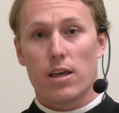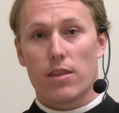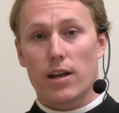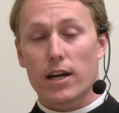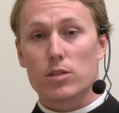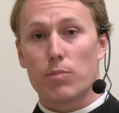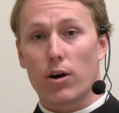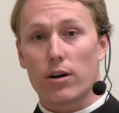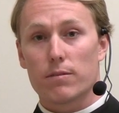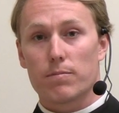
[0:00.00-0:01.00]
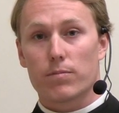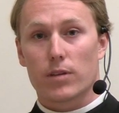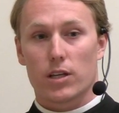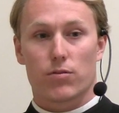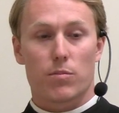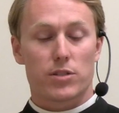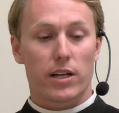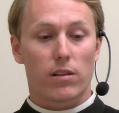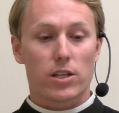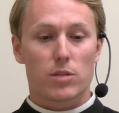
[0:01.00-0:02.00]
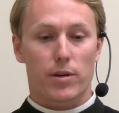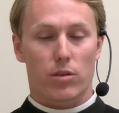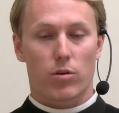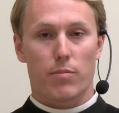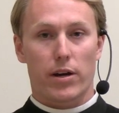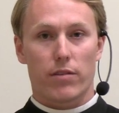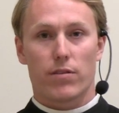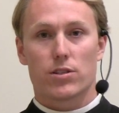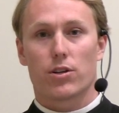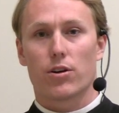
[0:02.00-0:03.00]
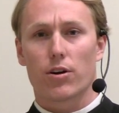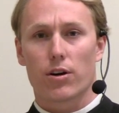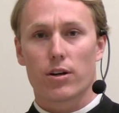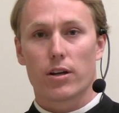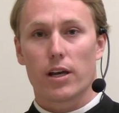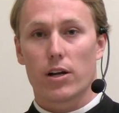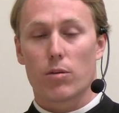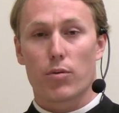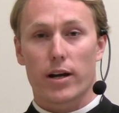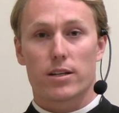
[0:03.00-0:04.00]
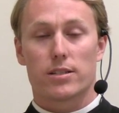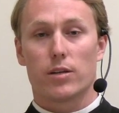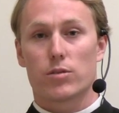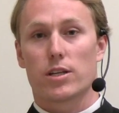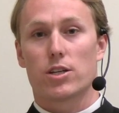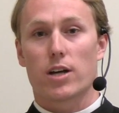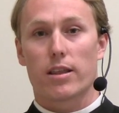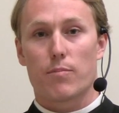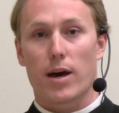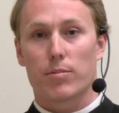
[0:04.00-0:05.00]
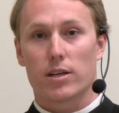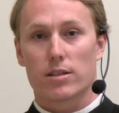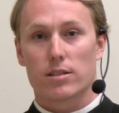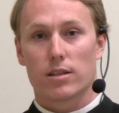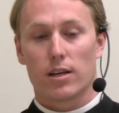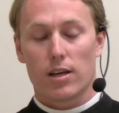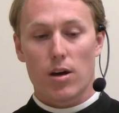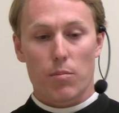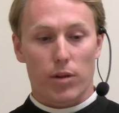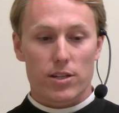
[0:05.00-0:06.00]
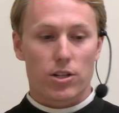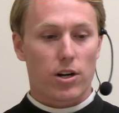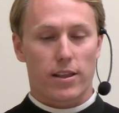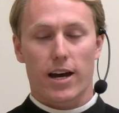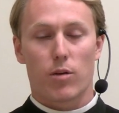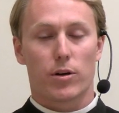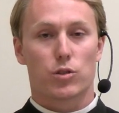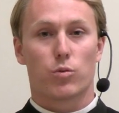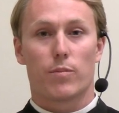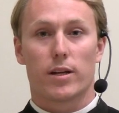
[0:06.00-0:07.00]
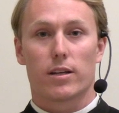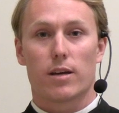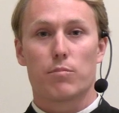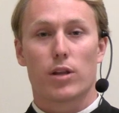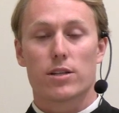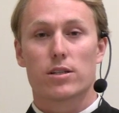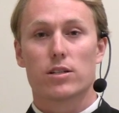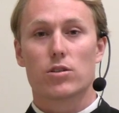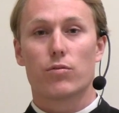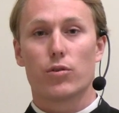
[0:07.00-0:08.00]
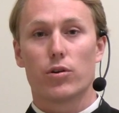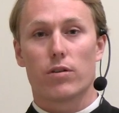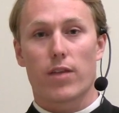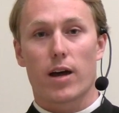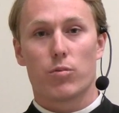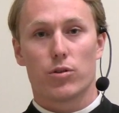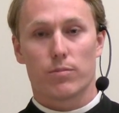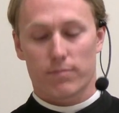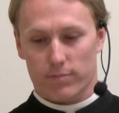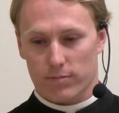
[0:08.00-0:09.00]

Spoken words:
The next part is from St. Elizabeth when Mary visited her in her pregnancy with St. John the Baptist. Blessed art thou amongst women, and blessed is the fruit of thy womb.